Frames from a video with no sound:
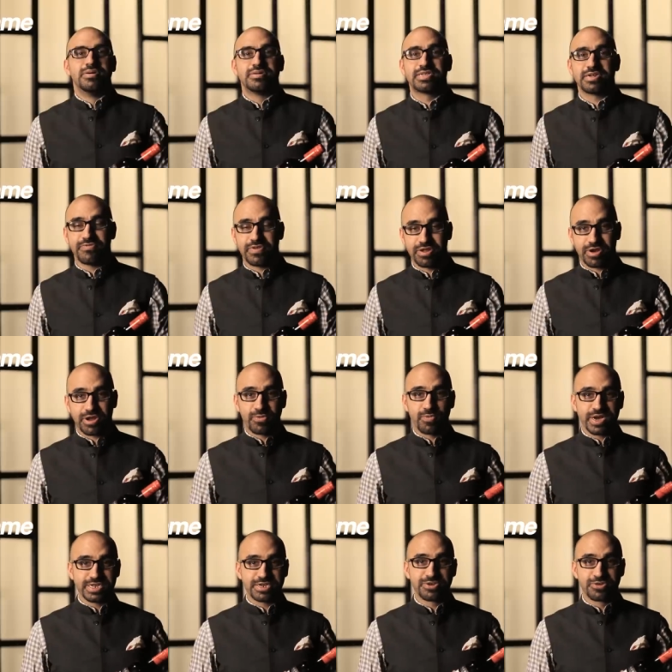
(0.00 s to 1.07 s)
7 red
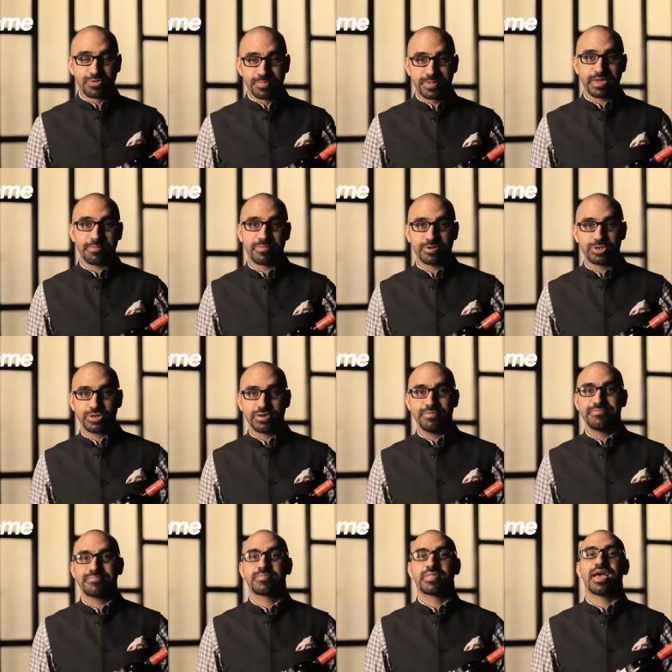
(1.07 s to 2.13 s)
wines to room temperature,
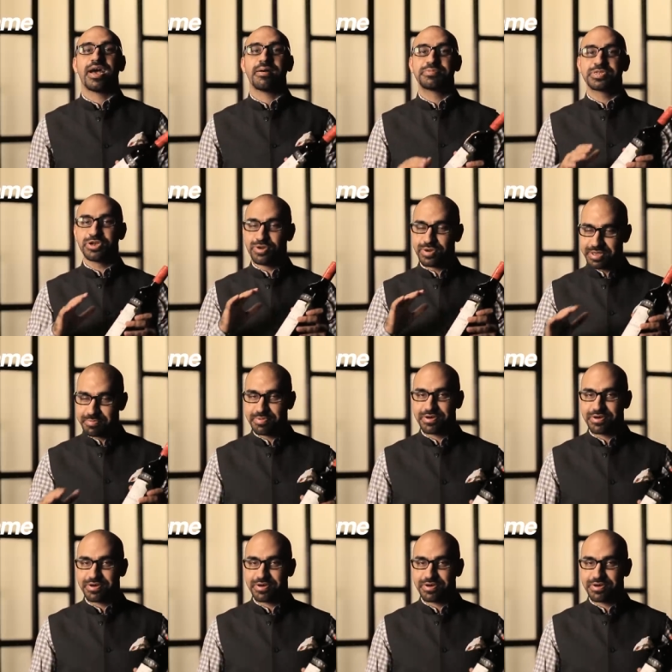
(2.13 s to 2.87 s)
absolutely